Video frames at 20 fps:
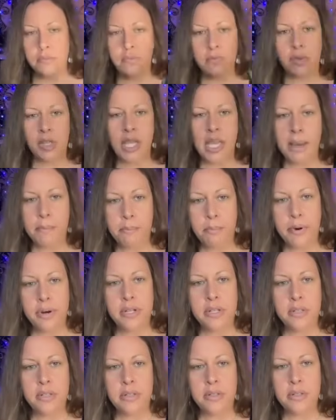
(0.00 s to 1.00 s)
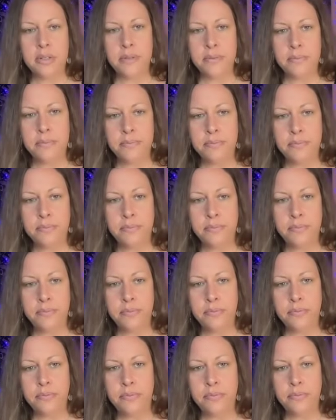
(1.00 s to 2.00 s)
The Empress.
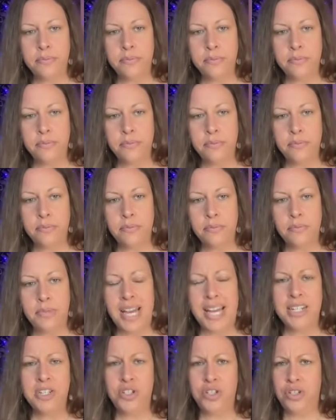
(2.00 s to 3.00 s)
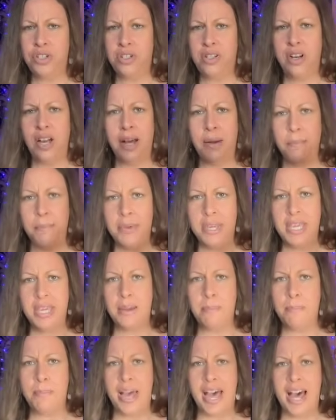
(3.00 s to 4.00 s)
That should not be
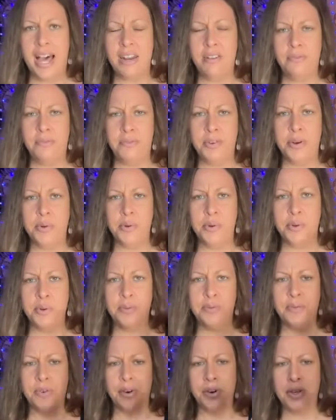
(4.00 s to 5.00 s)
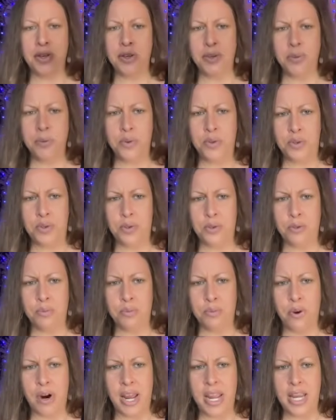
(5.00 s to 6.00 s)
a bad photo for
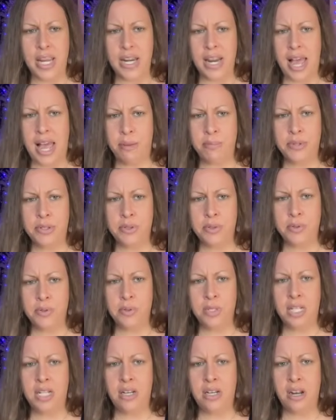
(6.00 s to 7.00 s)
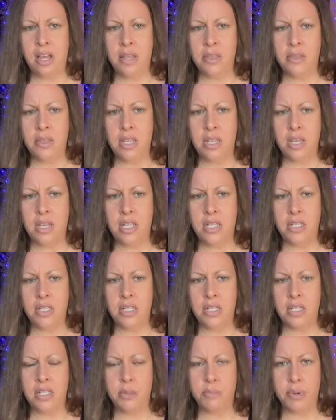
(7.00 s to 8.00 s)
YouTube, right? Absolutely nothing is
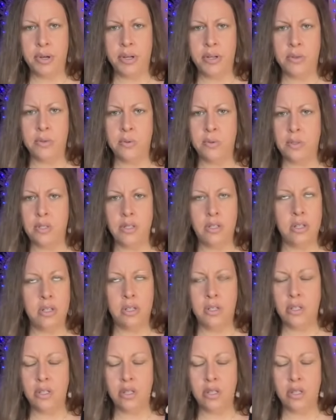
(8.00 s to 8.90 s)
exposed.